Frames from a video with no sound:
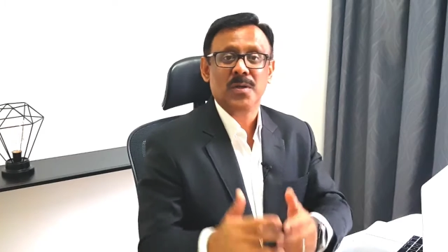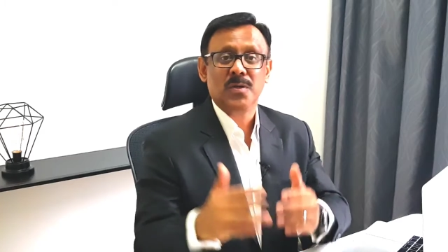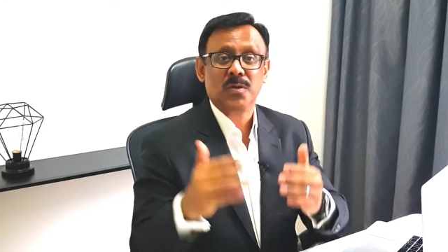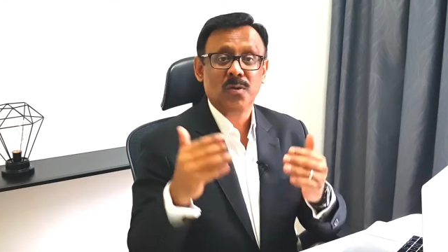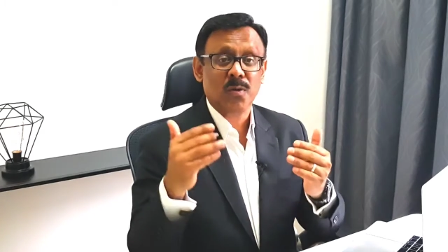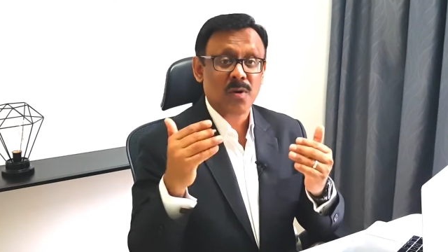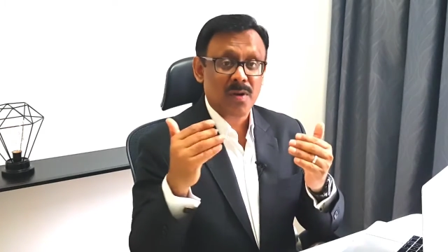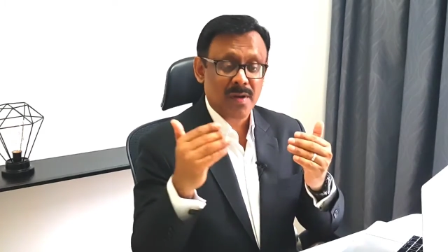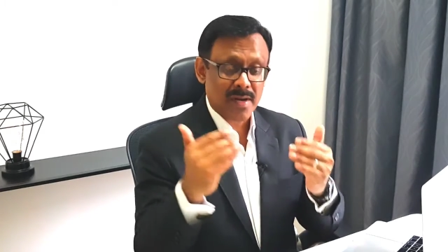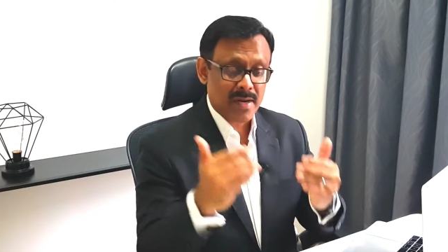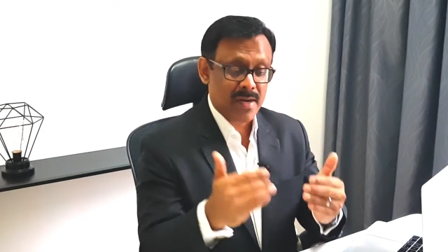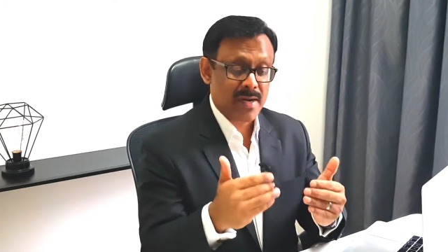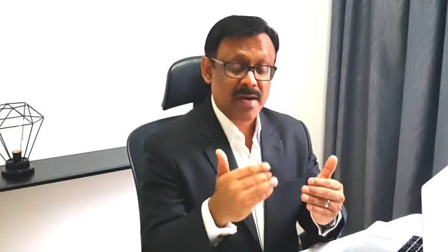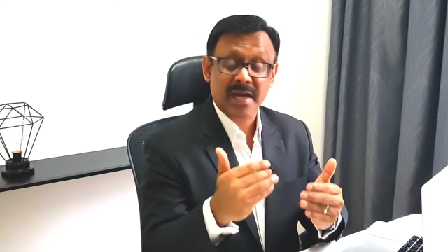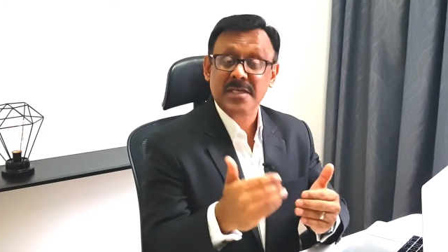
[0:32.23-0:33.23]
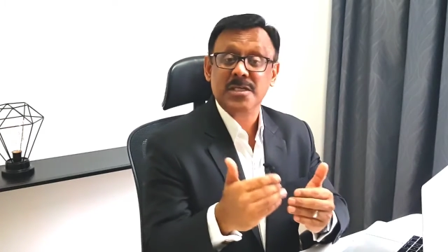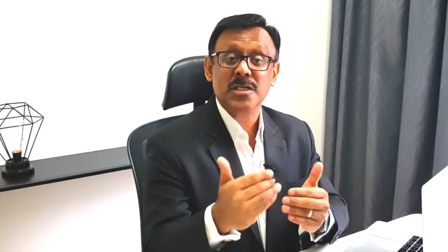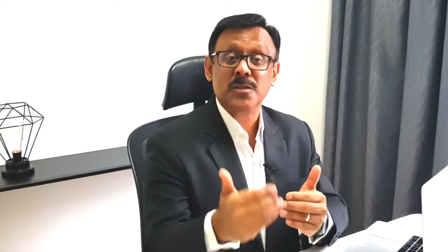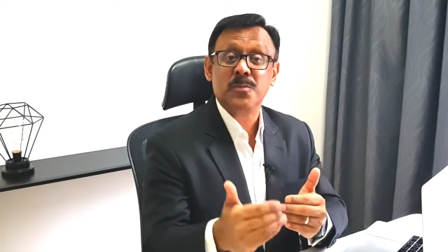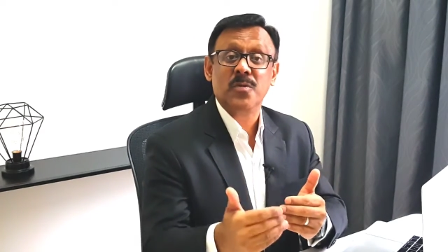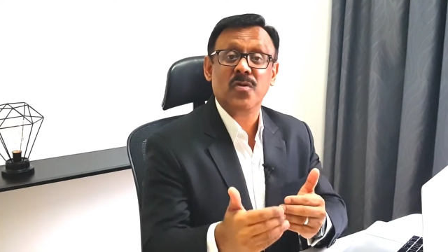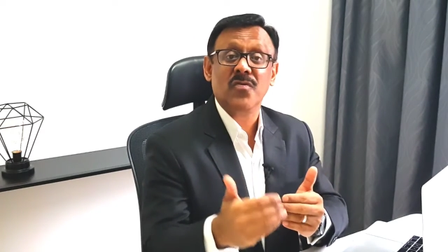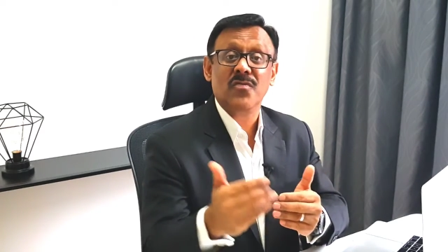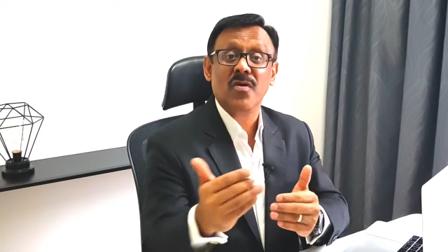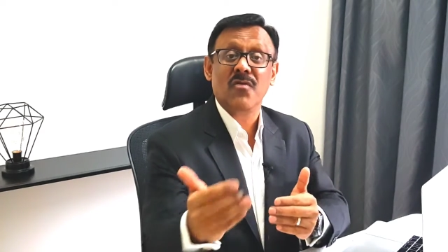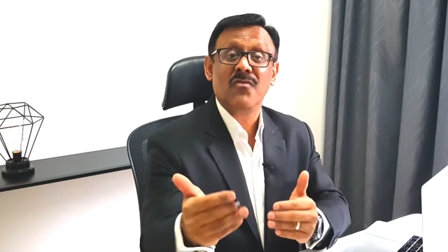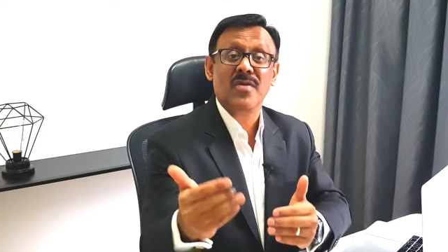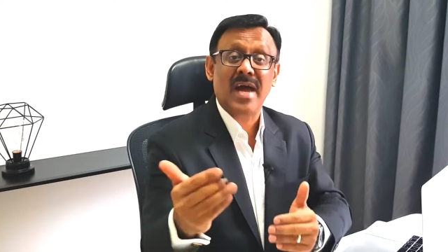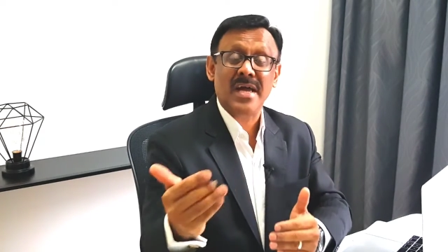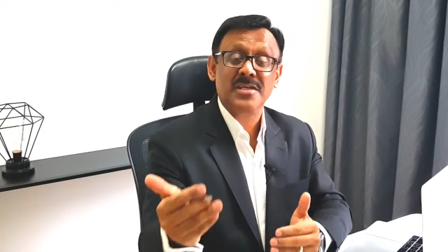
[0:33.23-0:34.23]
to crisis-proof your
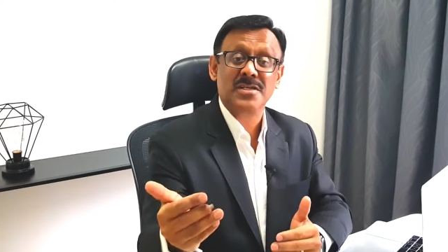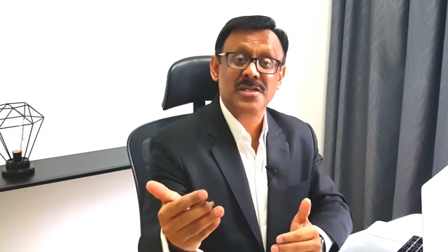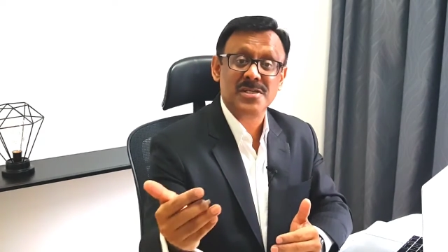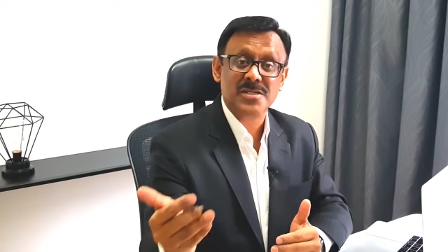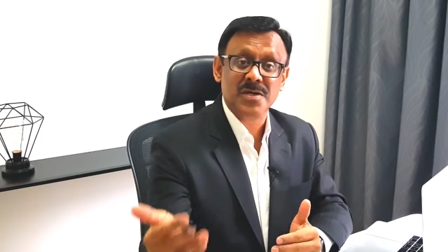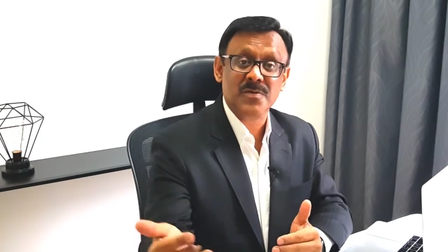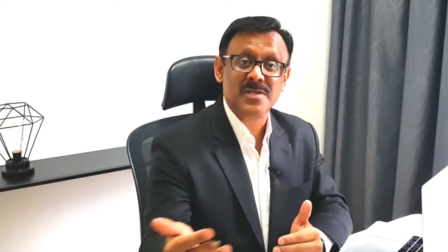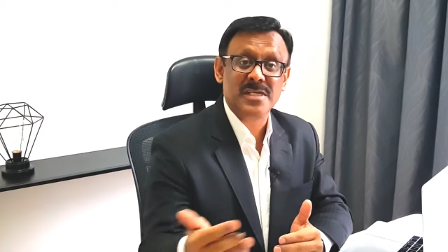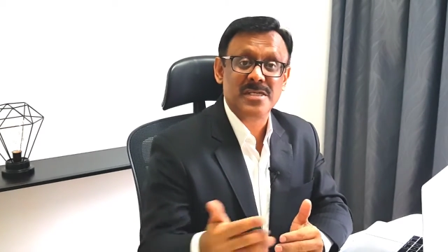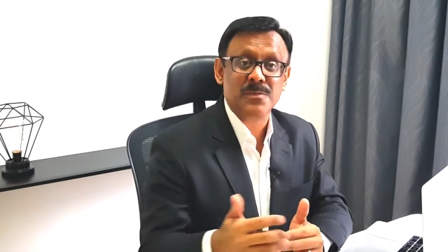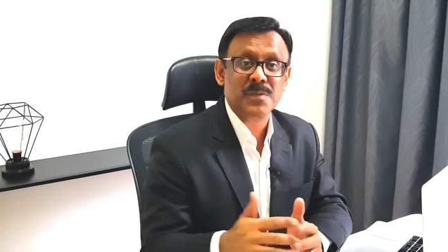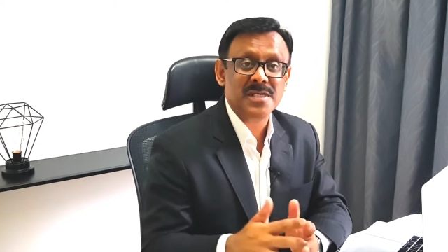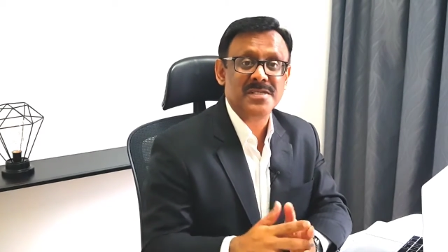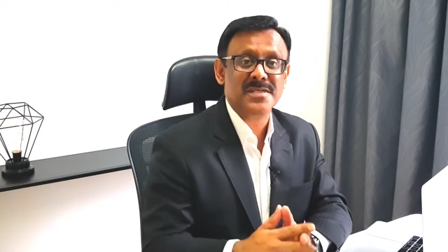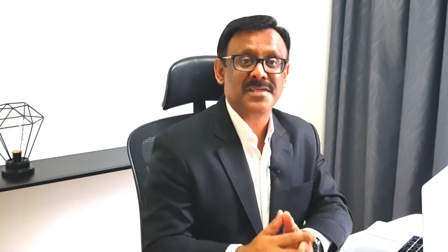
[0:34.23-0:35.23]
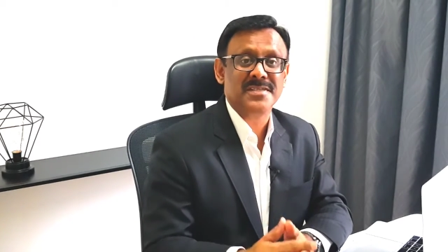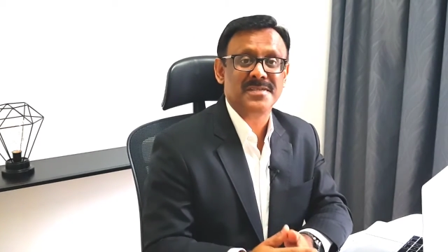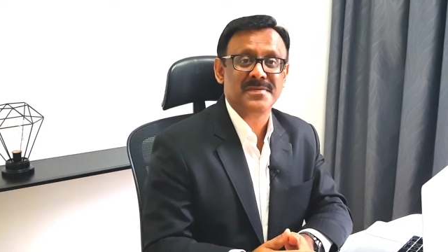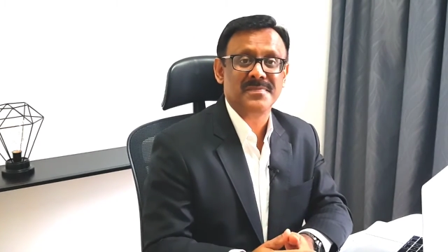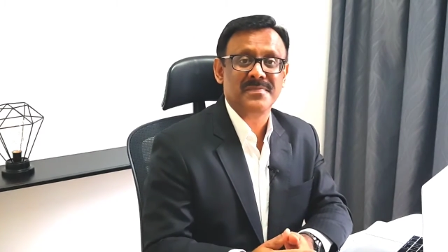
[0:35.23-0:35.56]
financial services business?